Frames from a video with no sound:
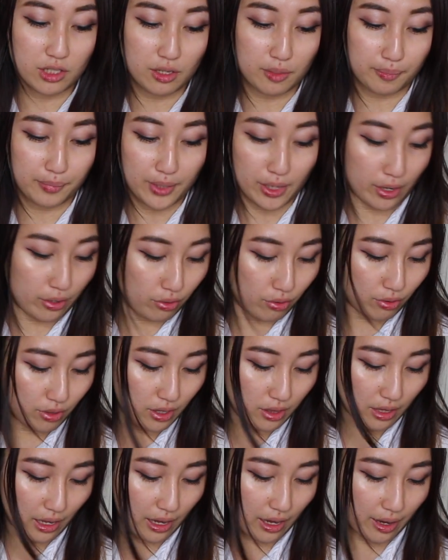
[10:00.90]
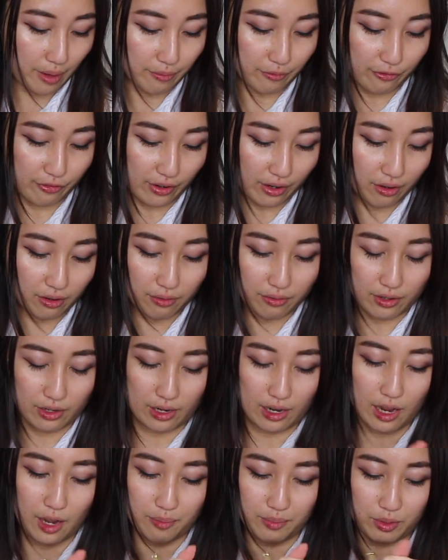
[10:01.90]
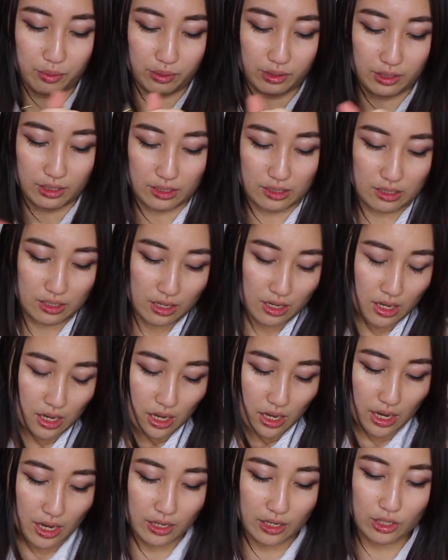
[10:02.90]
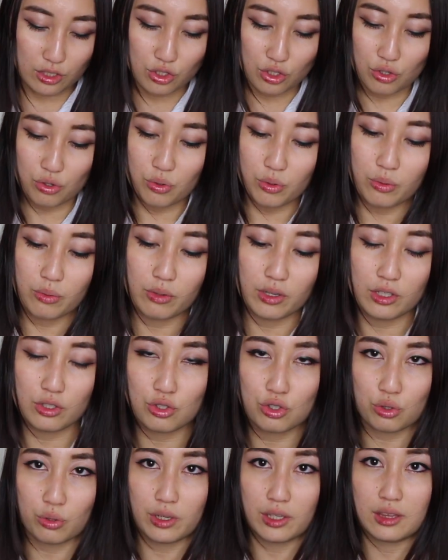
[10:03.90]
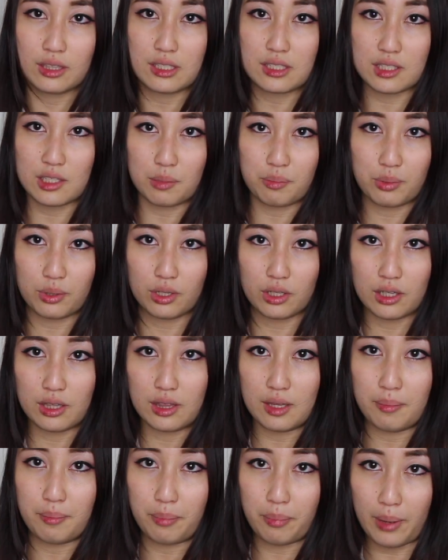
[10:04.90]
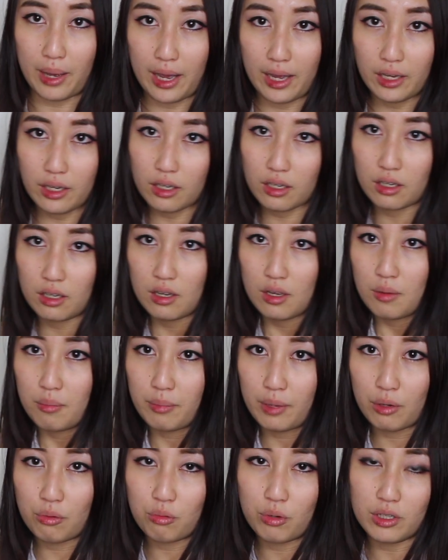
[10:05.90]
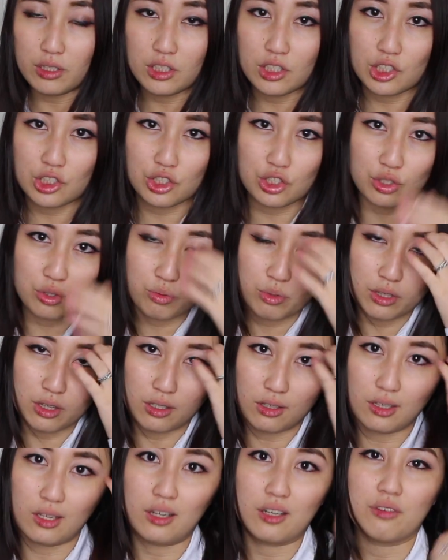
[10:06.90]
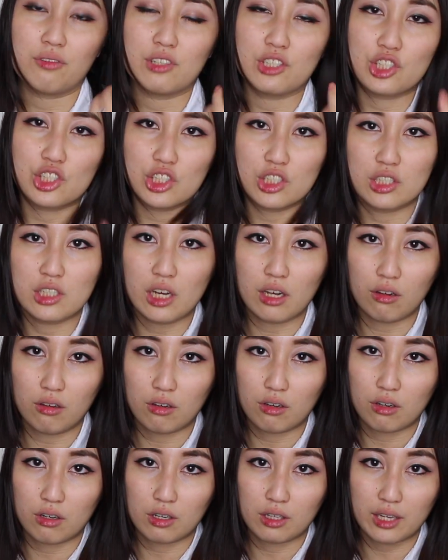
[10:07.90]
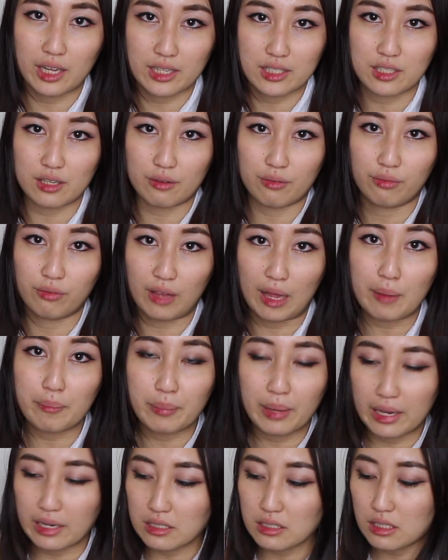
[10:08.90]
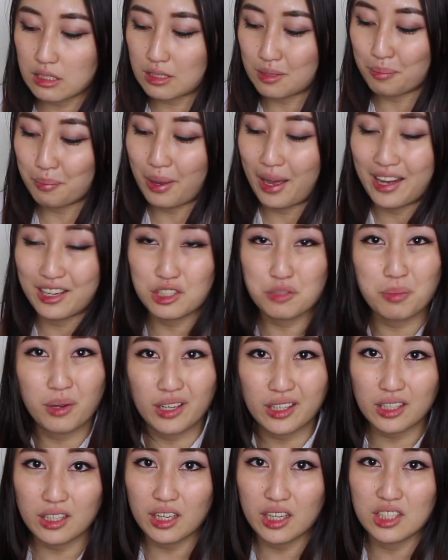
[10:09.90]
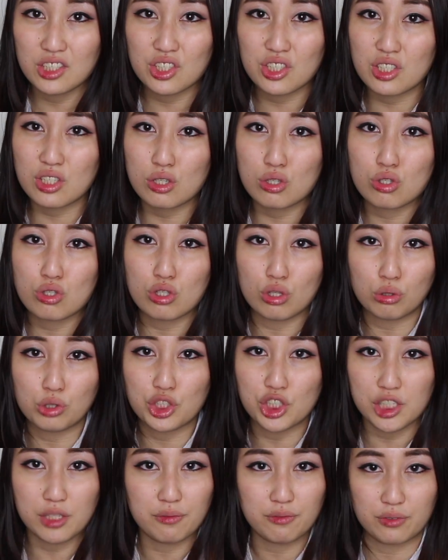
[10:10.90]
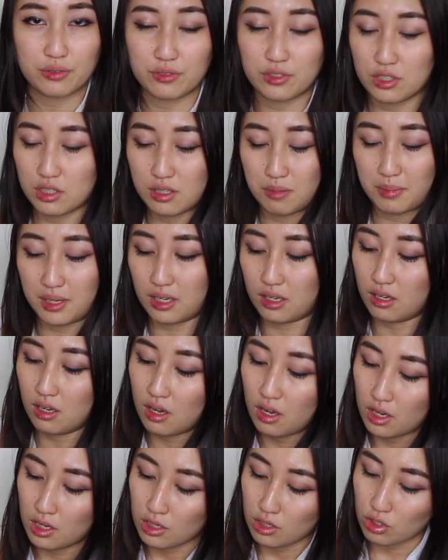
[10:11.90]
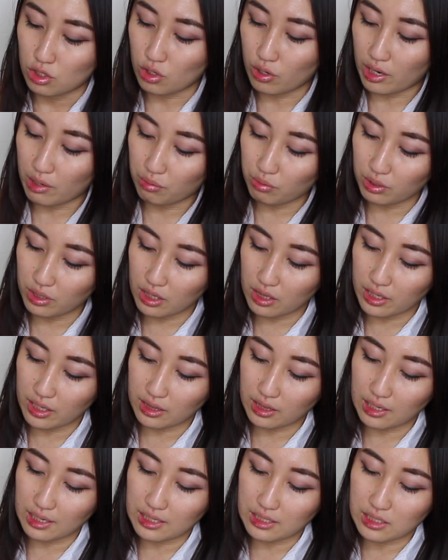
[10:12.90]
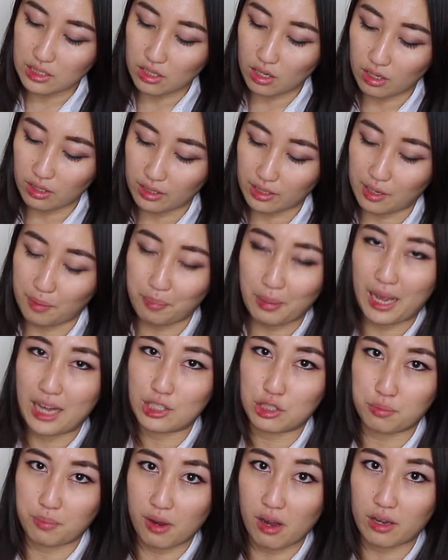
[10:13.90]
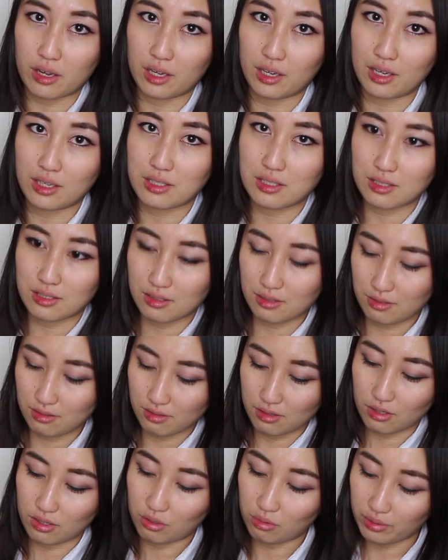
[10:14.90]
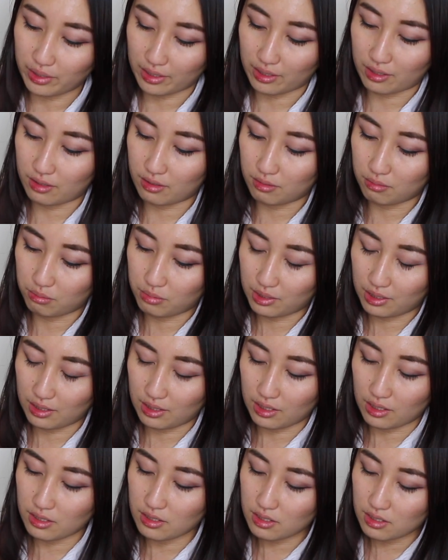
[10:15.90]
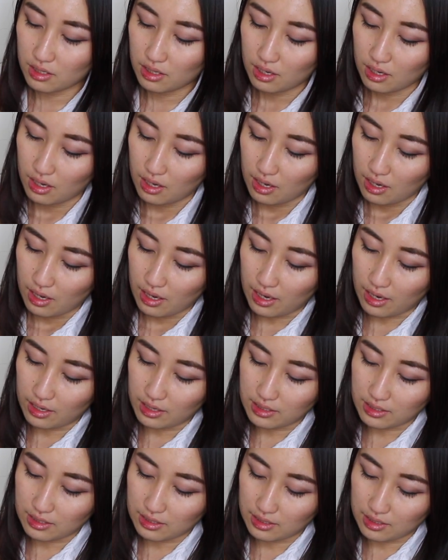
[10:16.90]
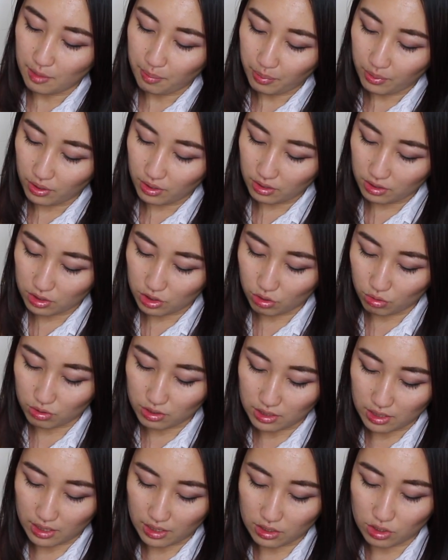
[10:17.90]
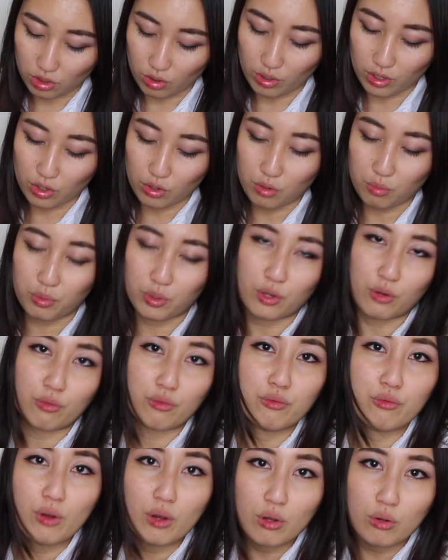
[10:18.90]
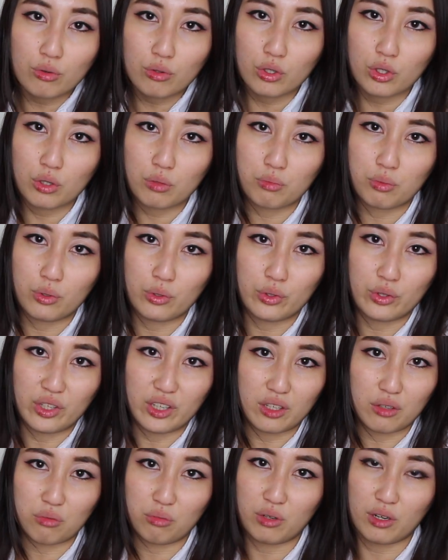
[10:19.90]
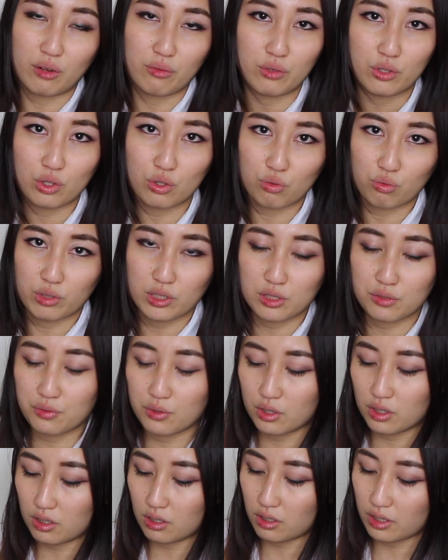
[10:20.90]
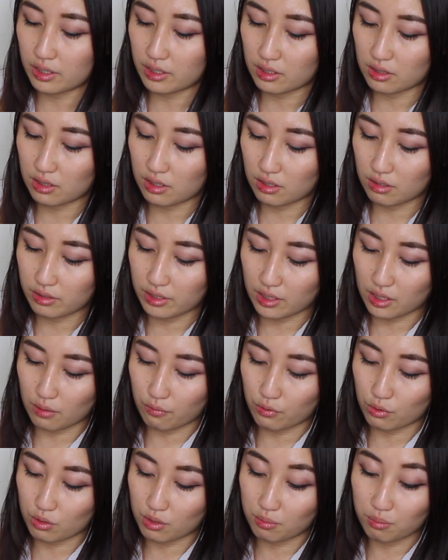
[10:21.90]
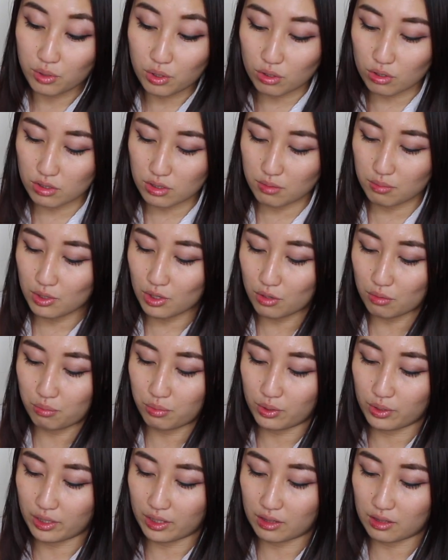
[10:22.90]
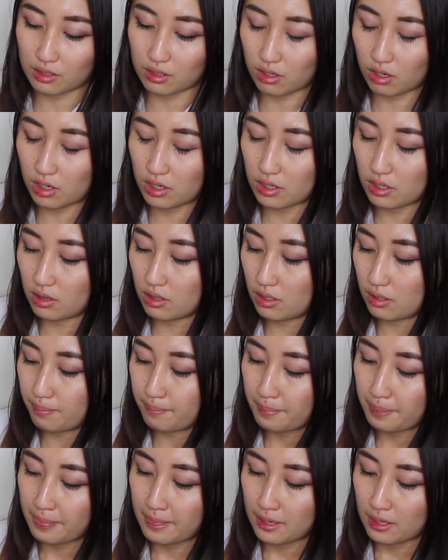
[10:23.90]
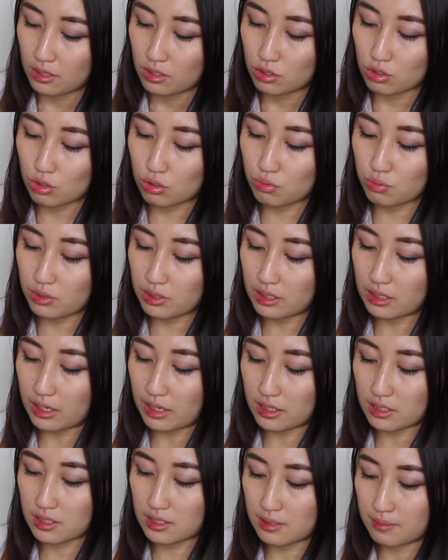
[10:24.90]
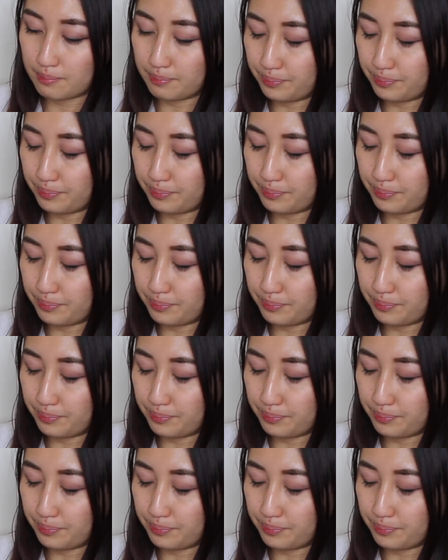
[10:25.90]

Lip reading: it. But other than that, I'm very, very happy with this. And I do enjoy the zipper in the back. My one issue with a lot of the Chanel classic flat bags is the patch pocket. It just looks so cheap to me. So I really like that it's not like a patch pocket. It's, you know, like one of these. And it's zipper, so it's nice. So you can put your phone, you can put like whatever you reach for a lot in there. Like if you commute or something, you can put like the card in there. So it's really nice.